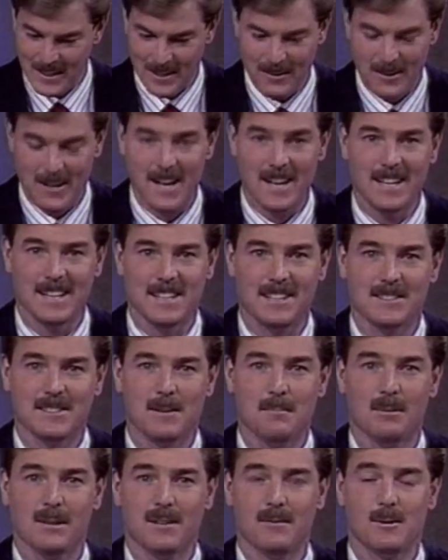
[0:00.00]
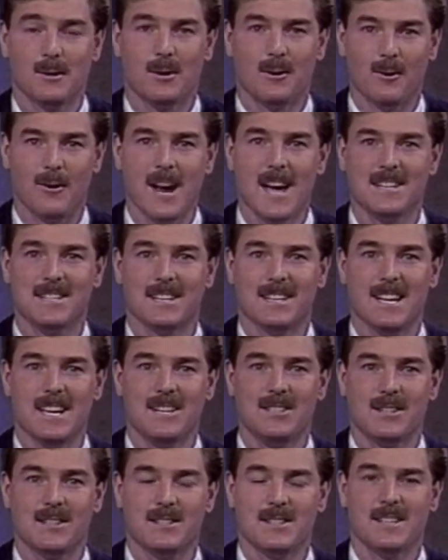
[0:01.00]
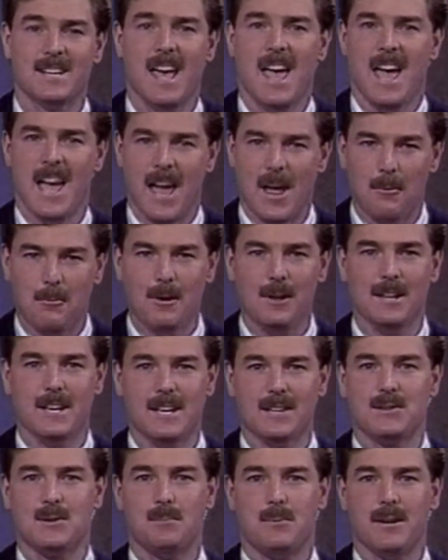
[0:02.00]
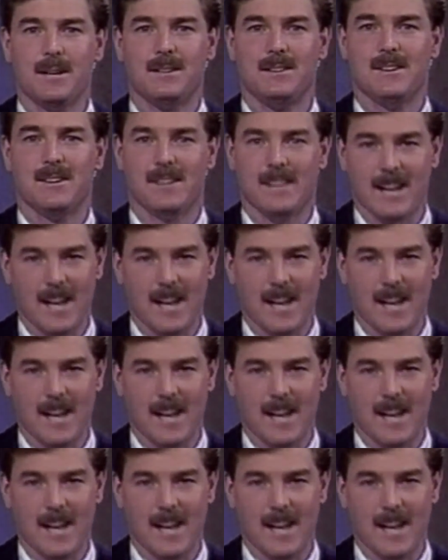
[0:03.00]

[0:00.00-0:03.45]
All right, it is unbelievable. Congratulations, and it really is a big deal.